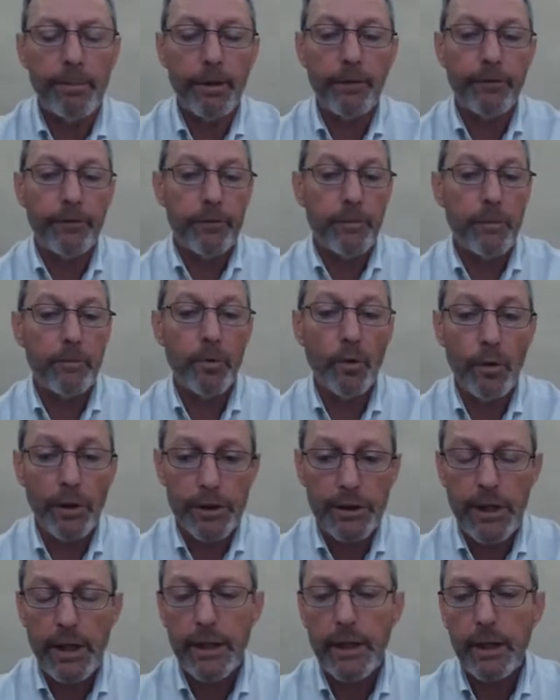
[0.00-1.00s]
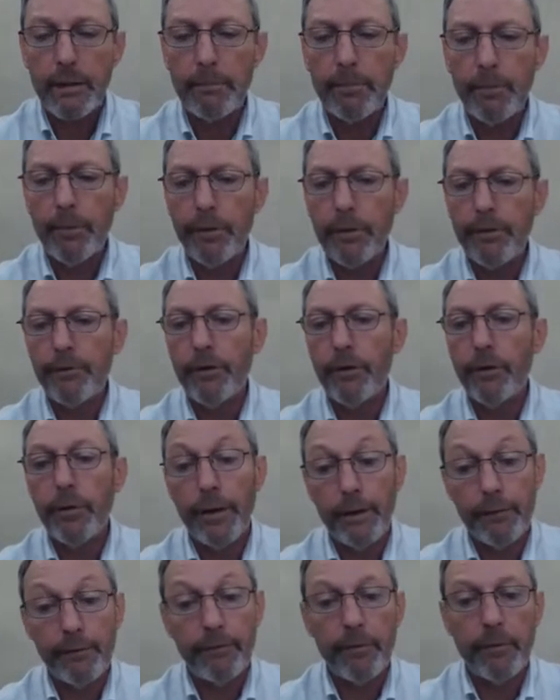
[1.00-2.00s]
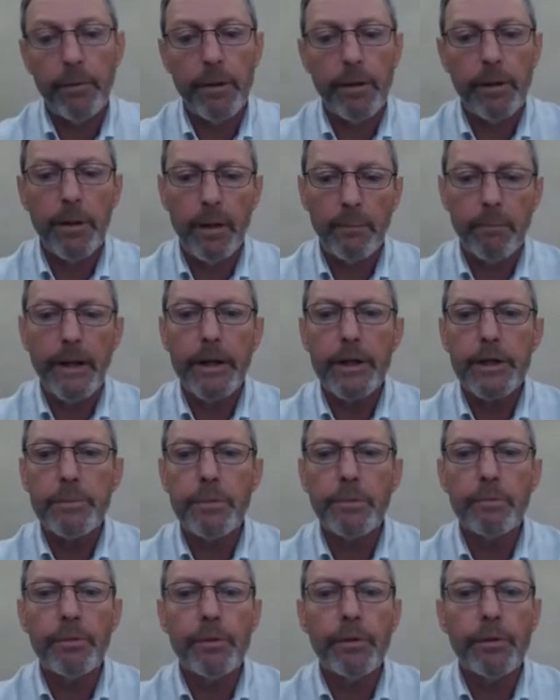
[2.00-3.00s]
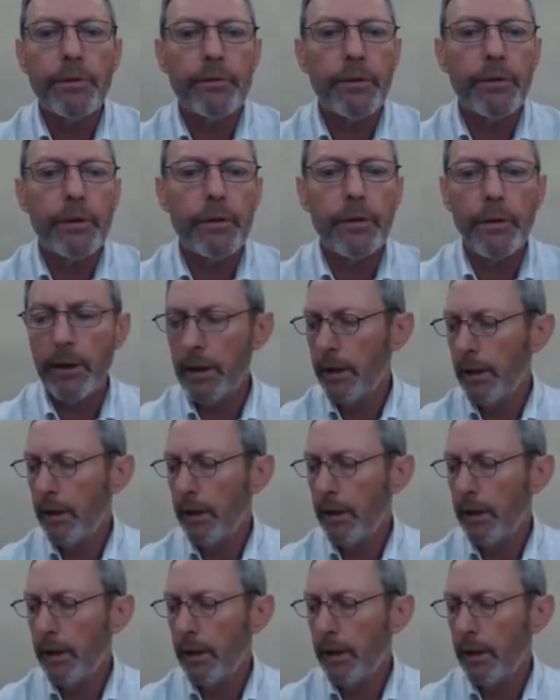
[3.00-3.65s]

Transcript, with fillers: both from a mortgage lending point of view and from a, a management point of view.